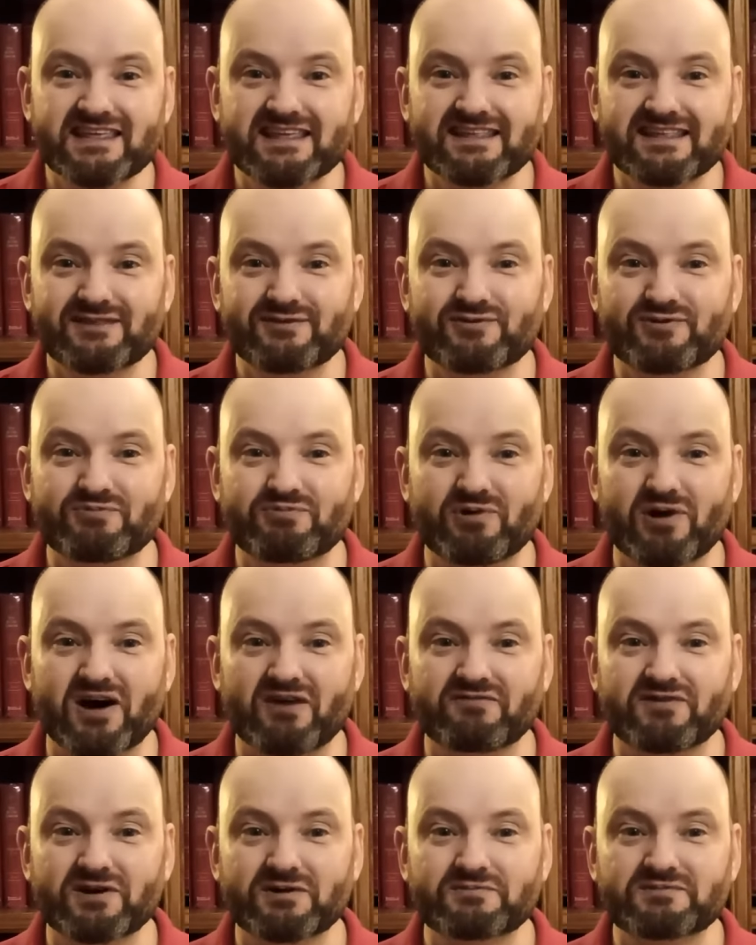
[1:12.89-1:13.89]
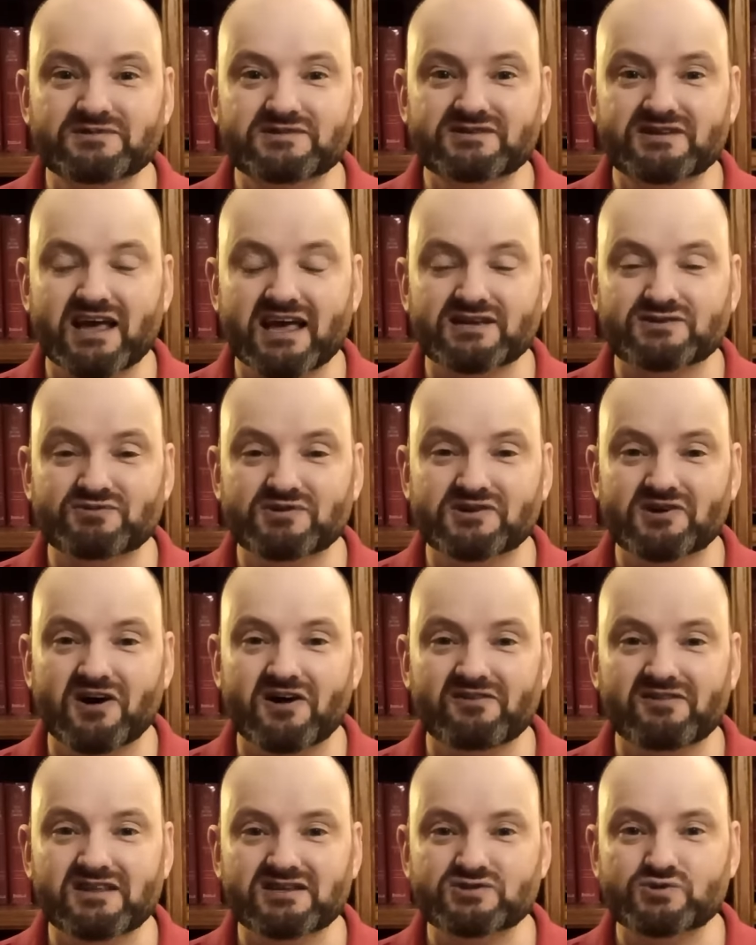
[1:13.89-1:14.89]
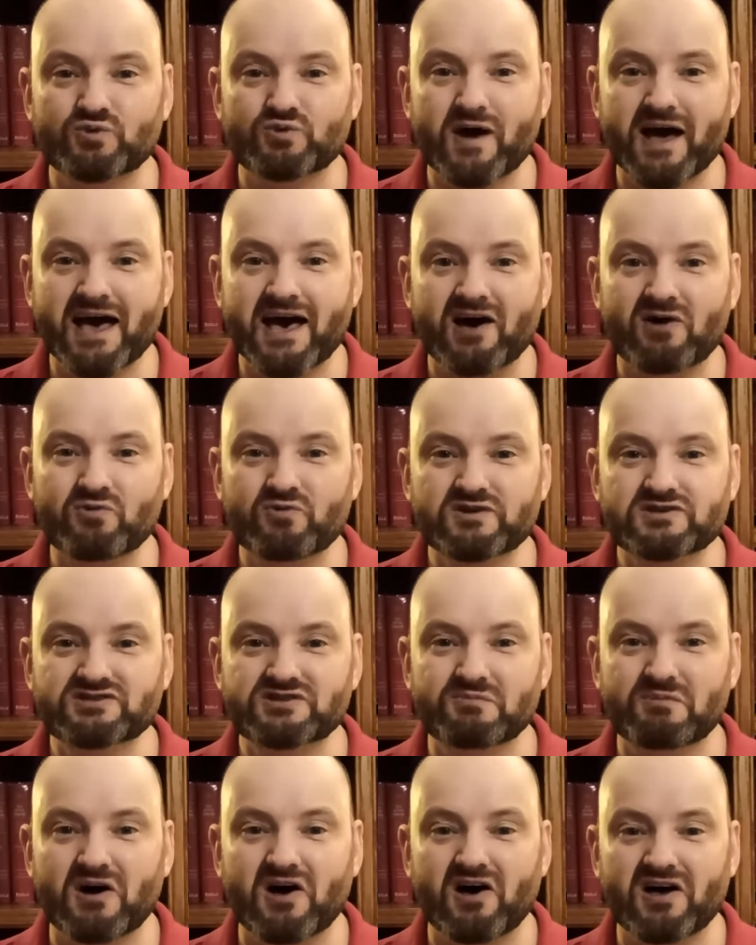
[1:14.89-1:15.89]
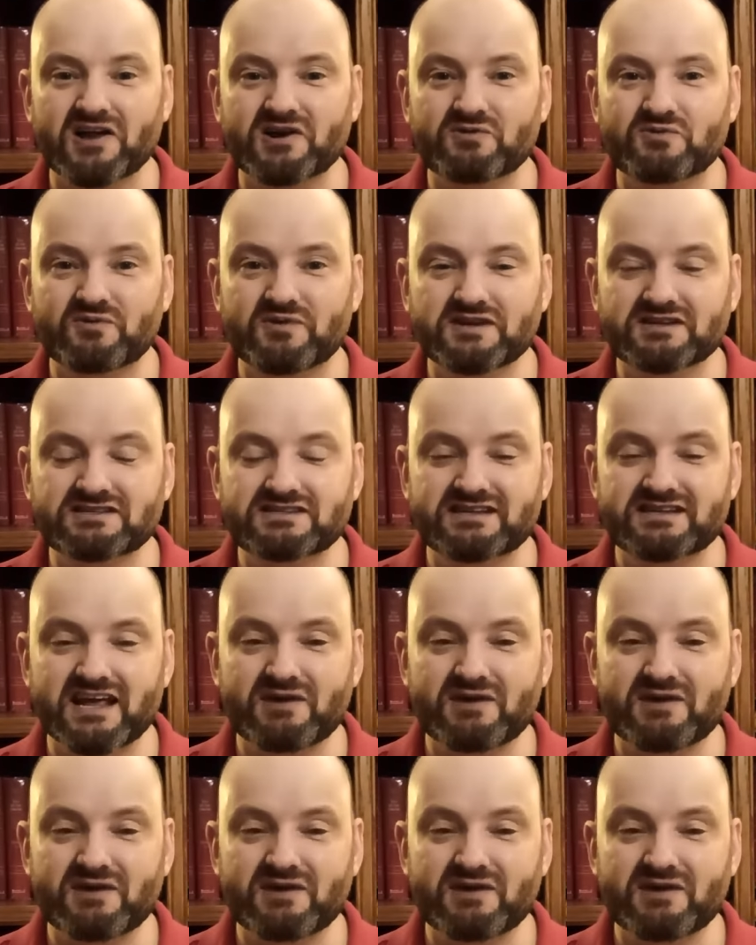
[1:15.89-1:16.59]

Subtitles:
through Proverbs, as we call this W.O.W, Wisdom on Wednesday.